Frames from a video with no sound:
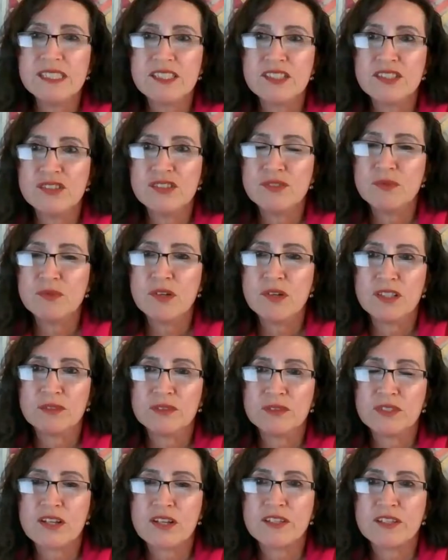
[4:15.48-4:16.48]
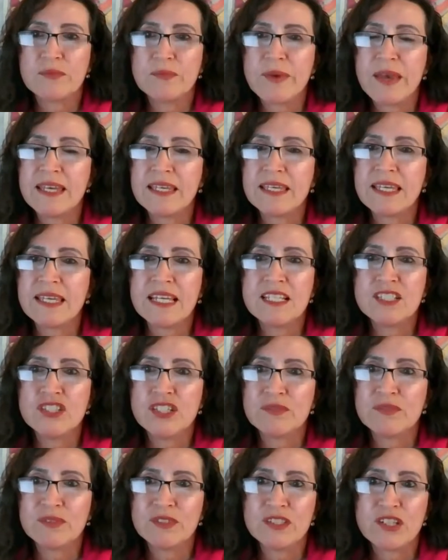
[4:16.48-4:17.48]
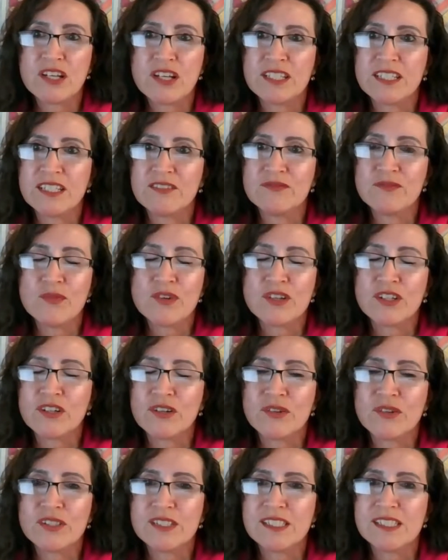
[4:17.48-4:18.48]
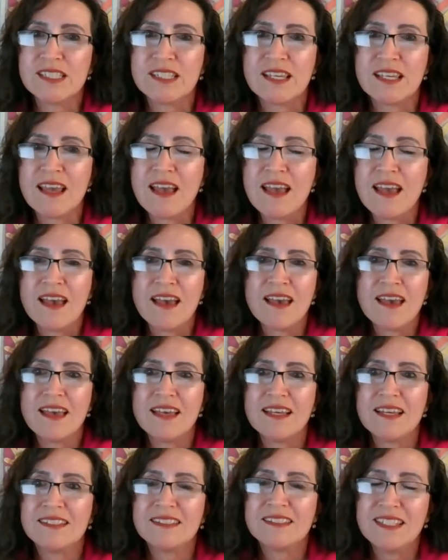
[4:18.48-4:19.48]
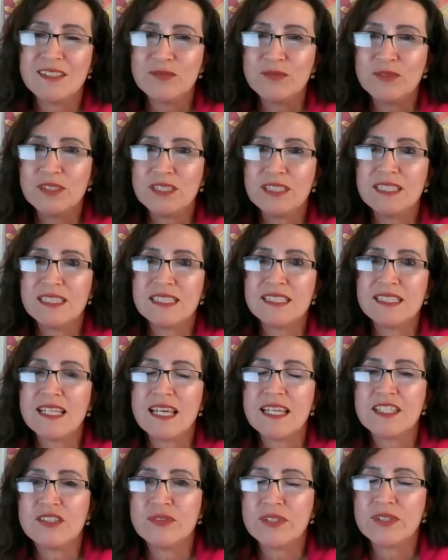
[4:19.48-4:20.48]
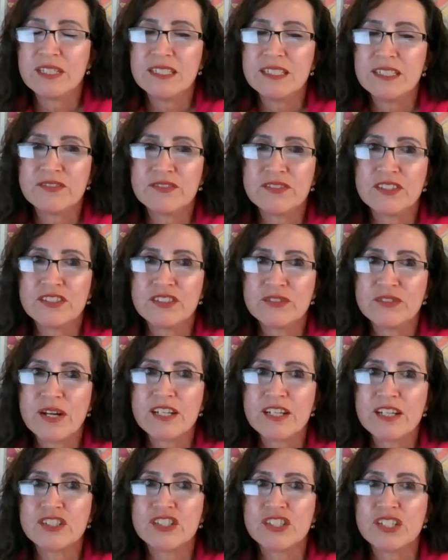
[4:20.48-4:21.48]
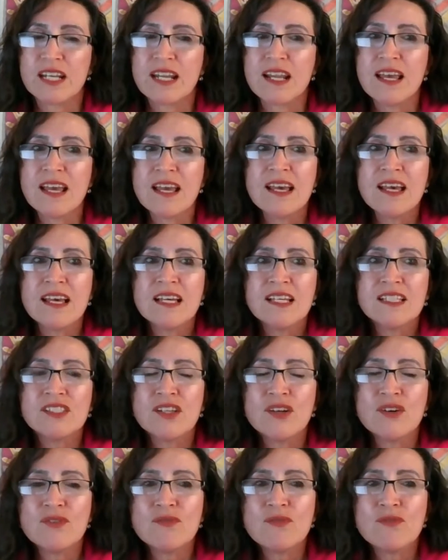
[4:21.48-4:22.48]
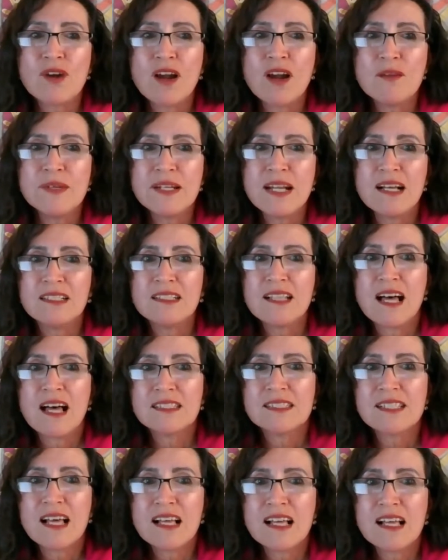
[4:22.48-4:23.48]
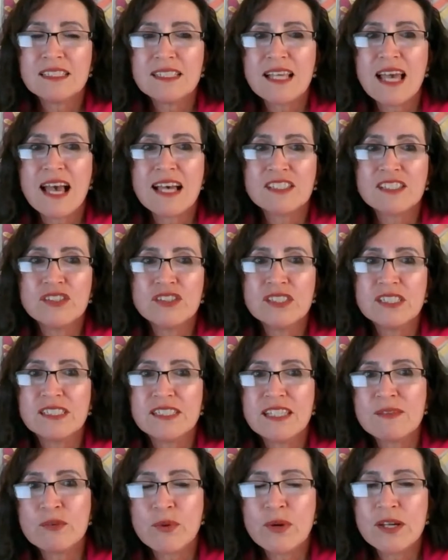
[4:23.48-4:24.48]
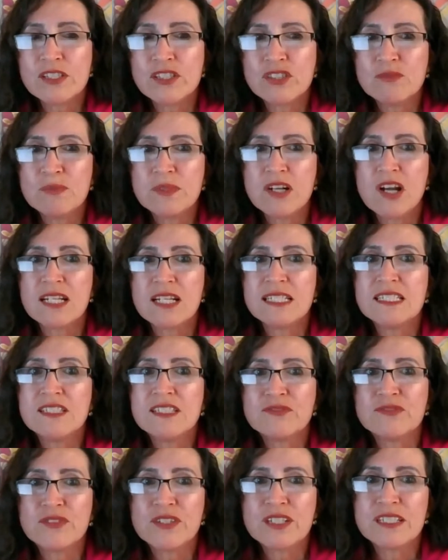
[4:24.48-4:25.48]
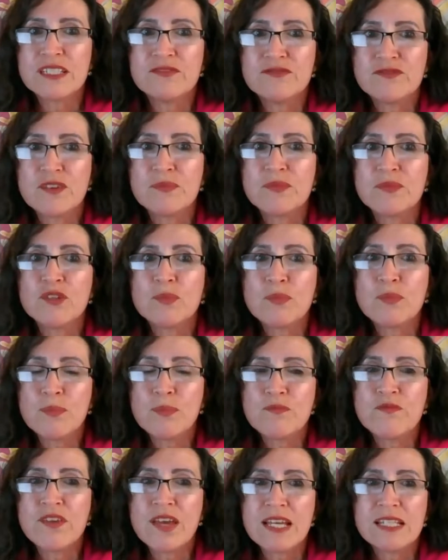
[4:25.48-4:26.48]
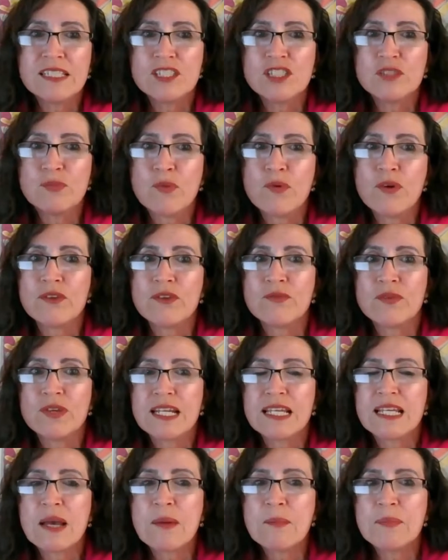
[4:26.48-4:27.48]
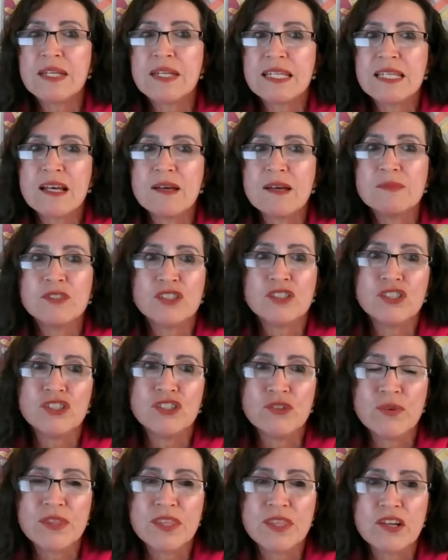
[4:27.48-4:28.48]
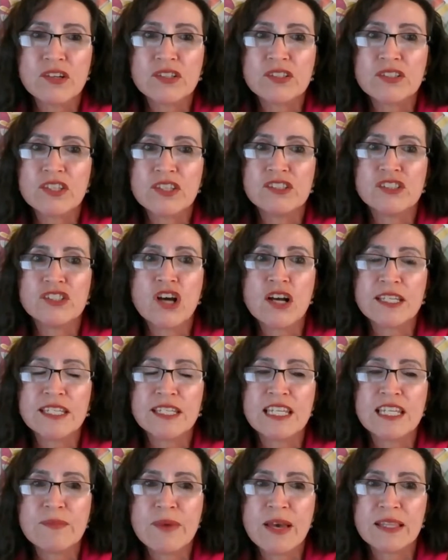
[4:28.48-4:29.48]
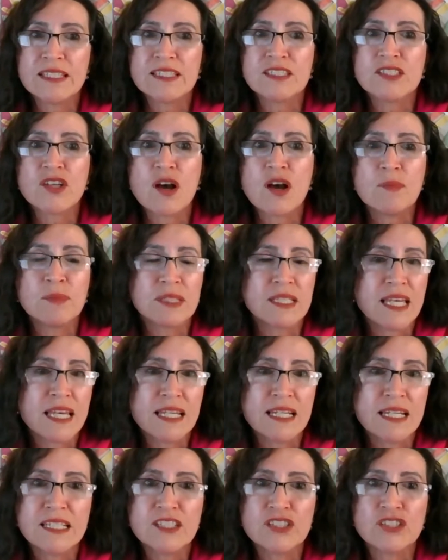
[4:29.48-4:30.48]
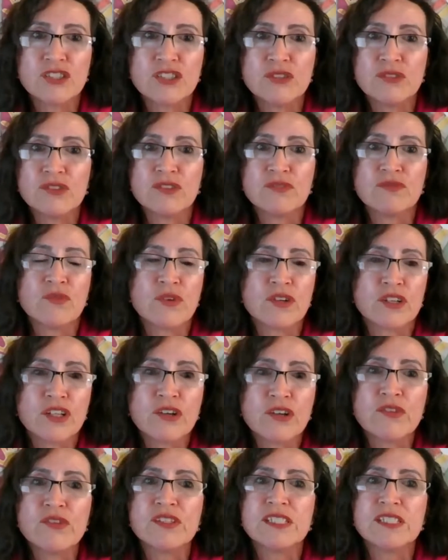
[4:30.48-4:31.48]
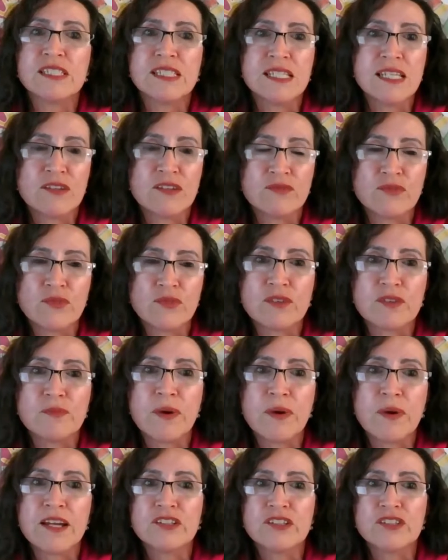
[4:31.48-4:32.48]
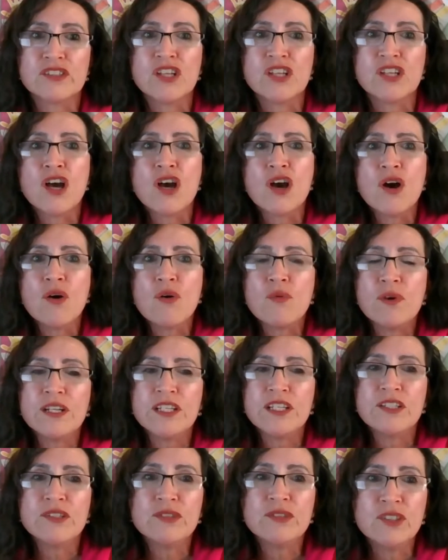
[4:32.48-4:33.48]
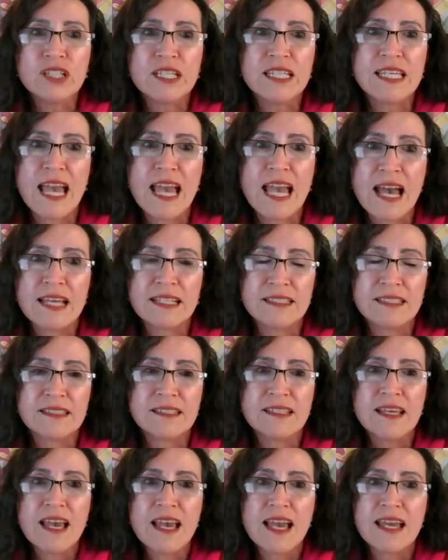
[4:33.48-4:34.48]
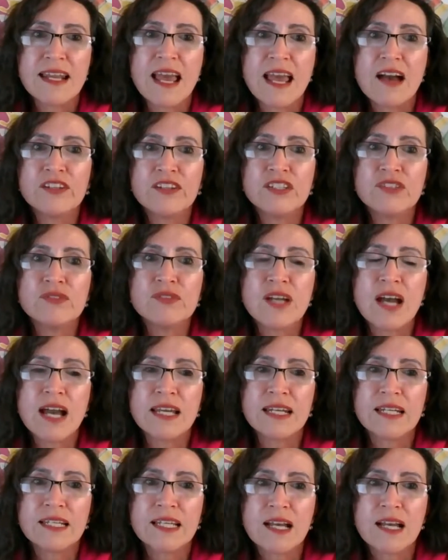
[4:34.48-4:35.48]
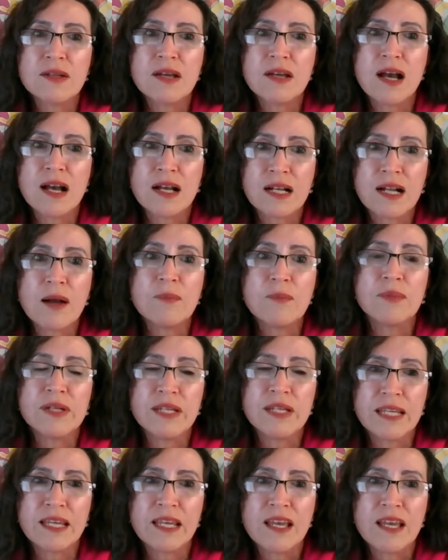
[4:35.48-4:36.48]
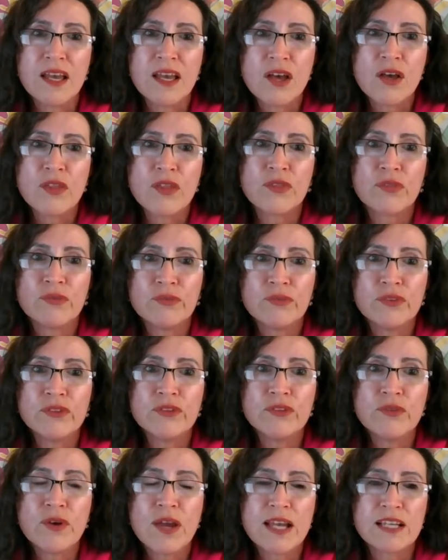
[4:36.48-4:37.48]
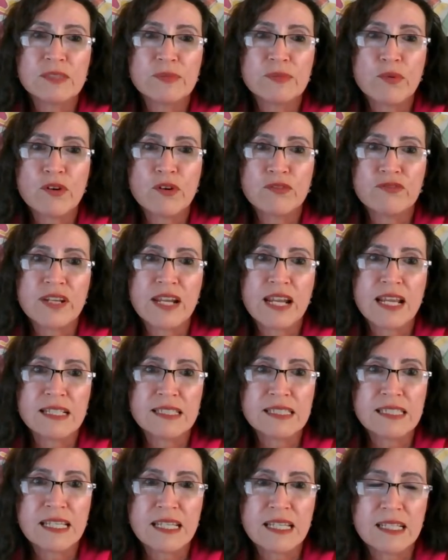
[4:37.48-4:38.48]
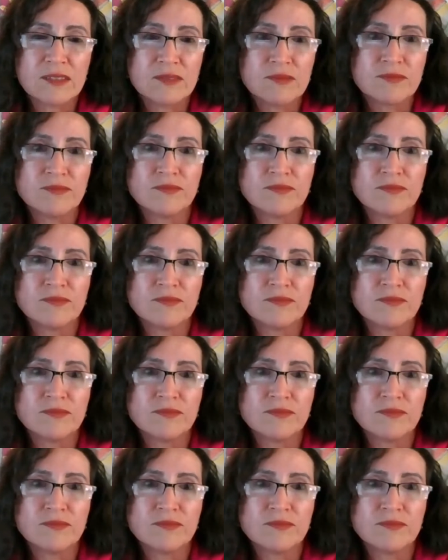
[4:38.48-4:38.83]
is a new world. We're talking bank hedging, we're talking foreign currency. It really did take you in a different direction. So Robin, I'll ask you the same question, but on a different, from your vantage point. When a company comes to you and they're talking about these complicated issues of foreign currency and foreign buyers, what do you look at and how do you guide a company through export financing?